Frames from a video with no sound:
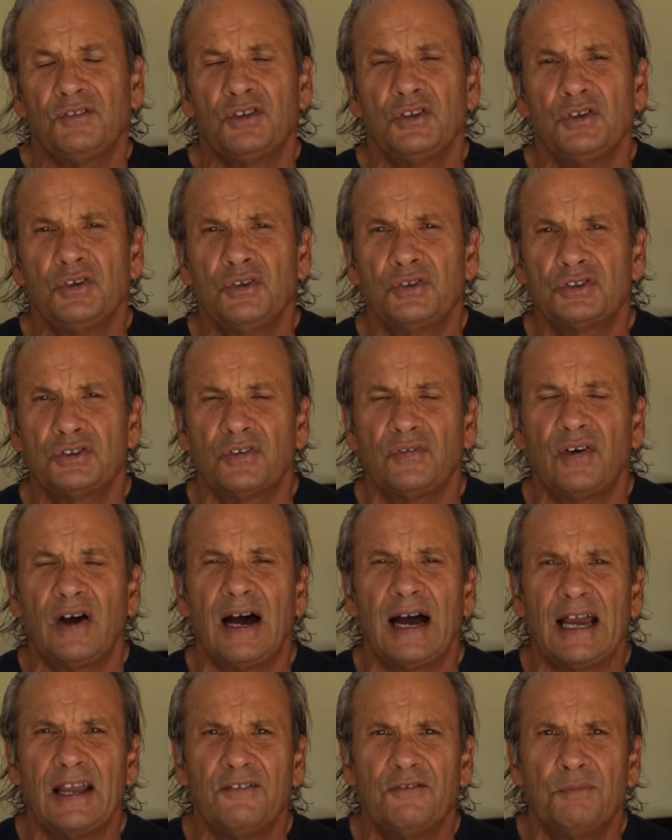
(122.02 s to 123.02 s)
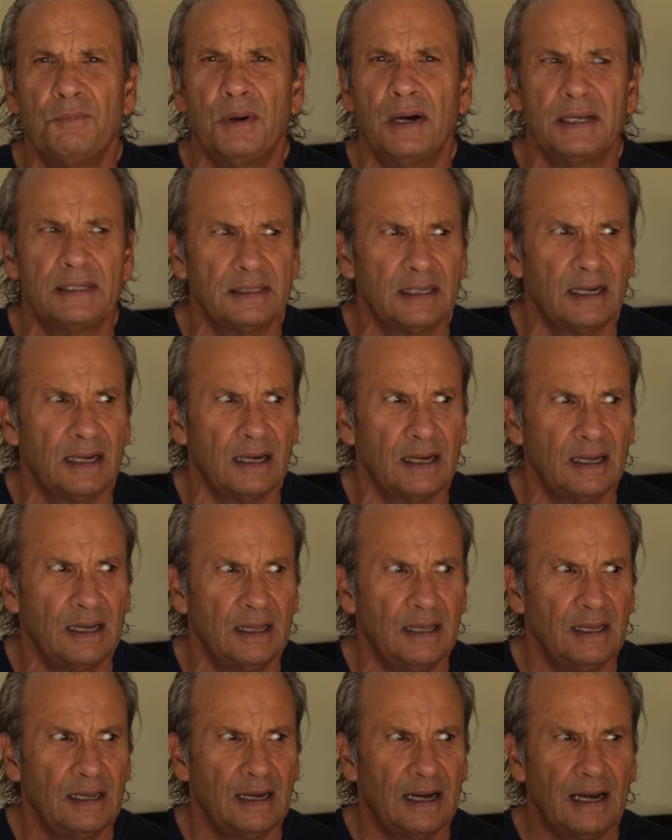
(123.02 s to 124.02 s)
to survive, but
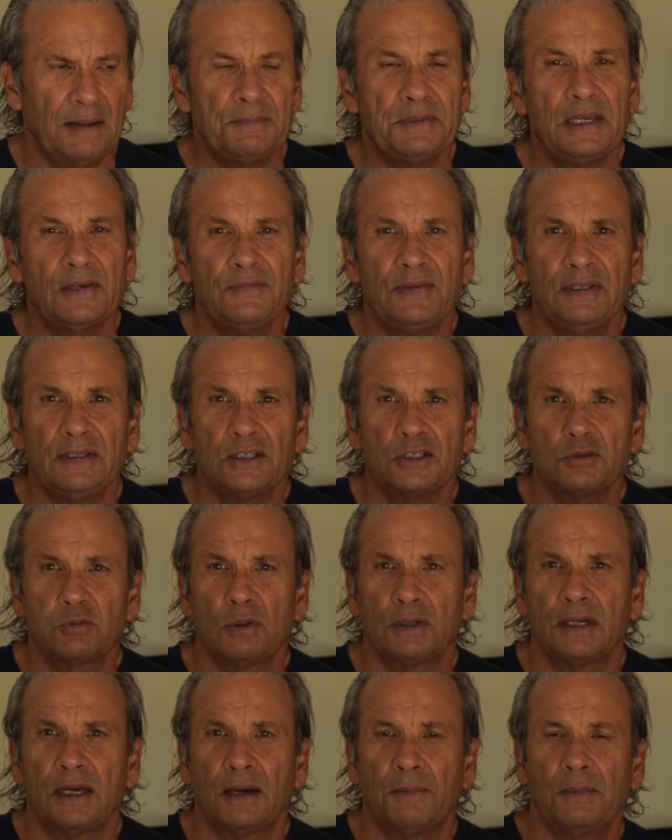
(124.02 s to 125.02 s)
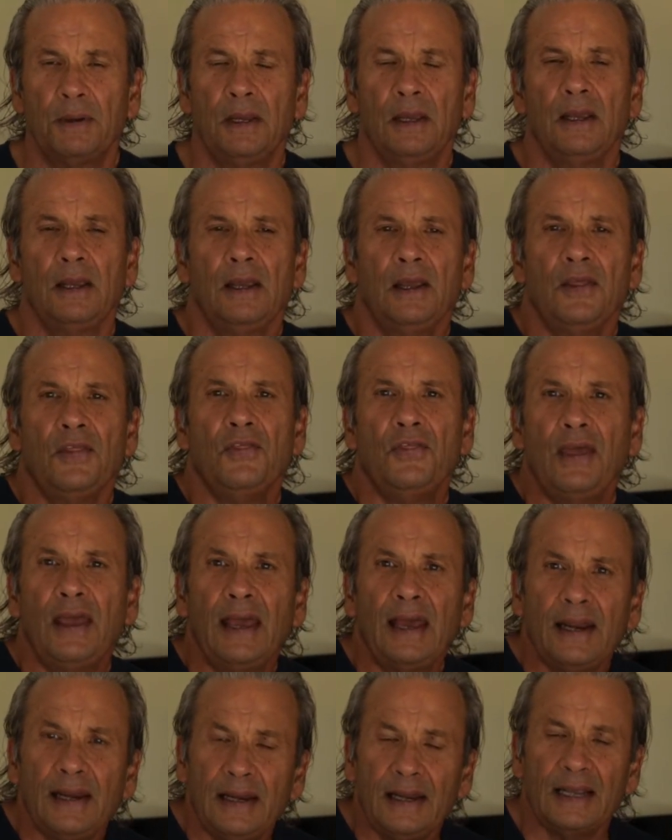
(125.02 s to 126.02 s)
I'm giving this one up.
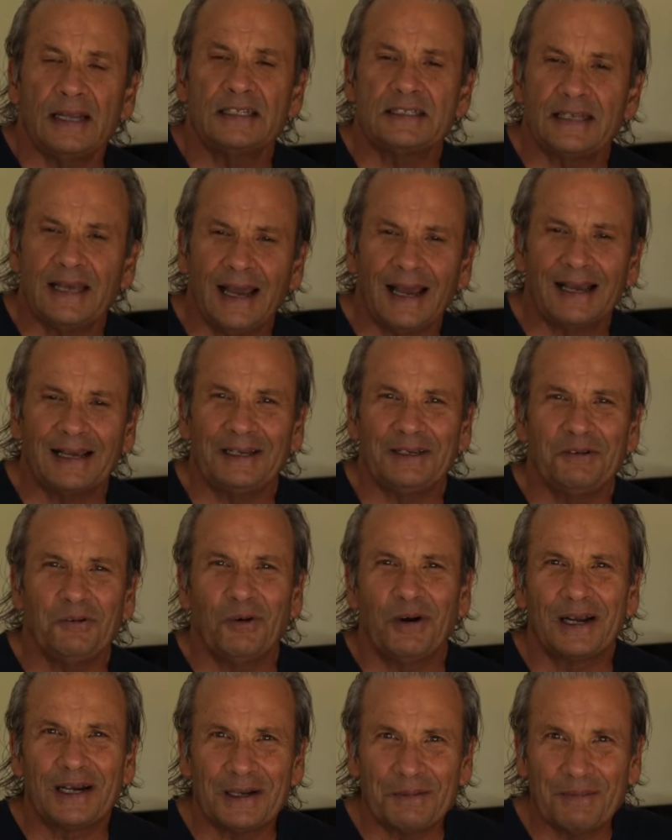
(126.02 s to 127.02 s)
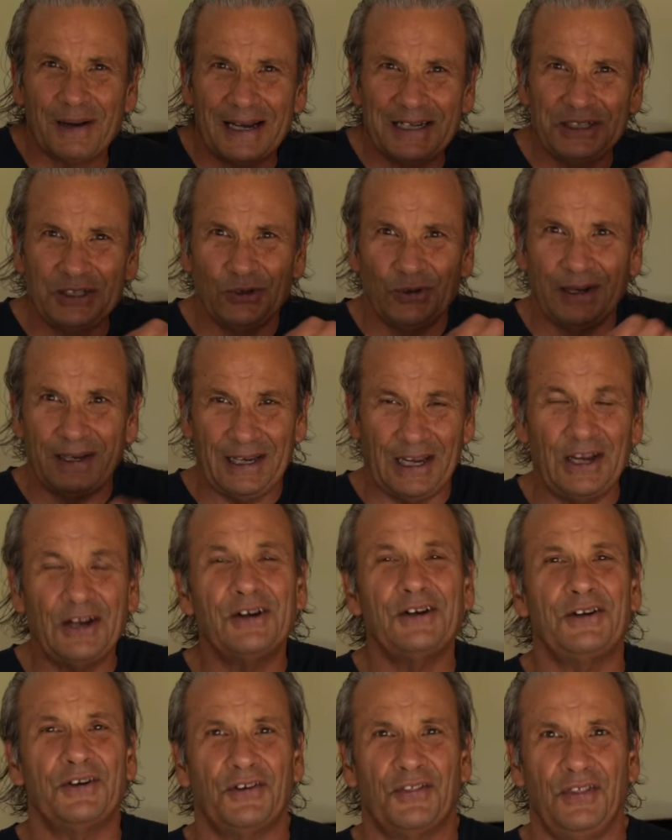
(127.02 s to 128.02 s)
Then exactly what am I doing
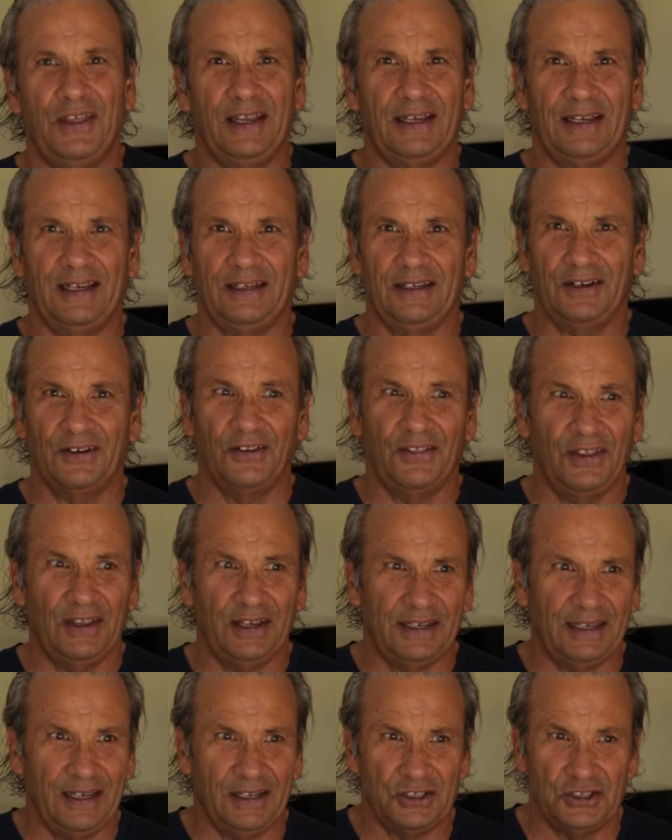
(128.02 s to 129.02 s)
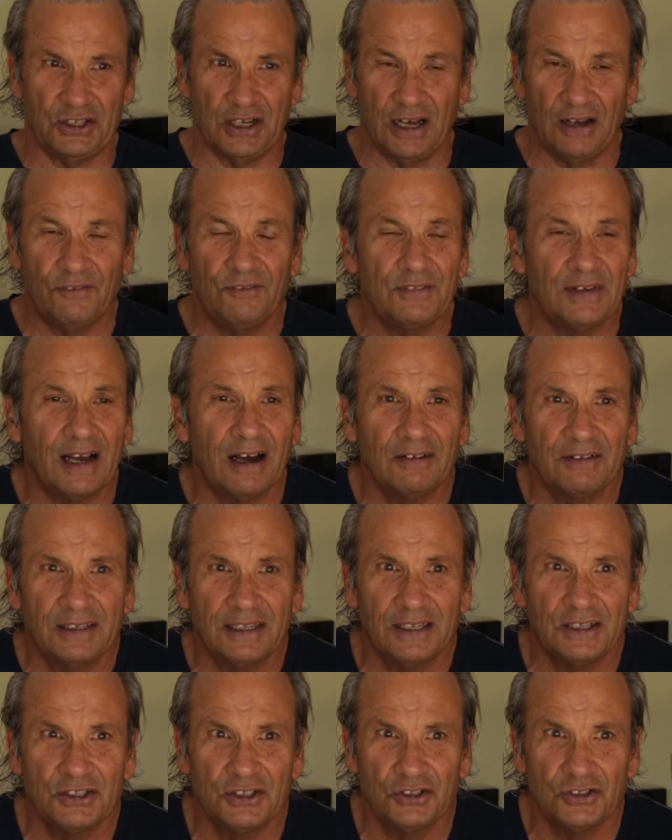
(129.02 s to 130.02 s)
here? You're thinking, Jeff. Now,
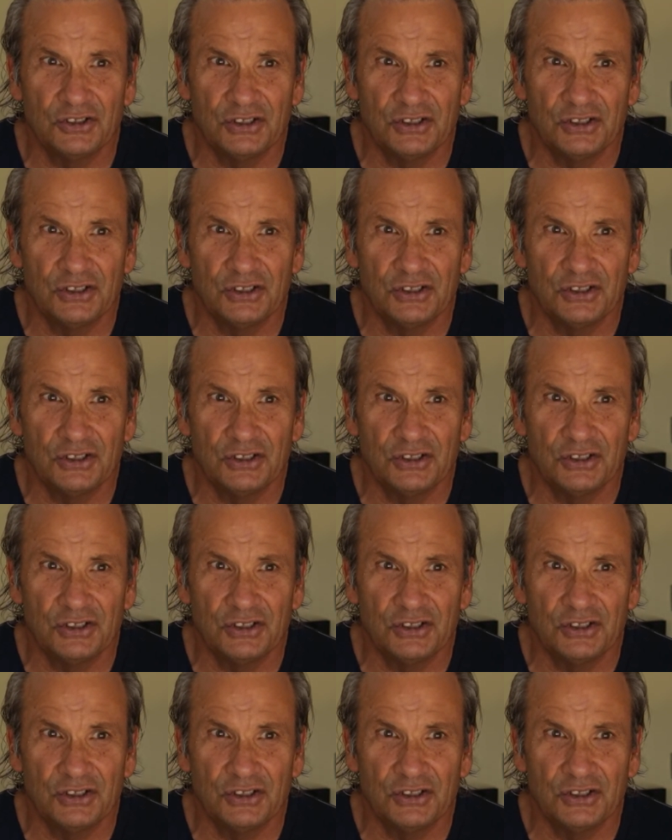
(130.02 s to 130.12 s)
didn't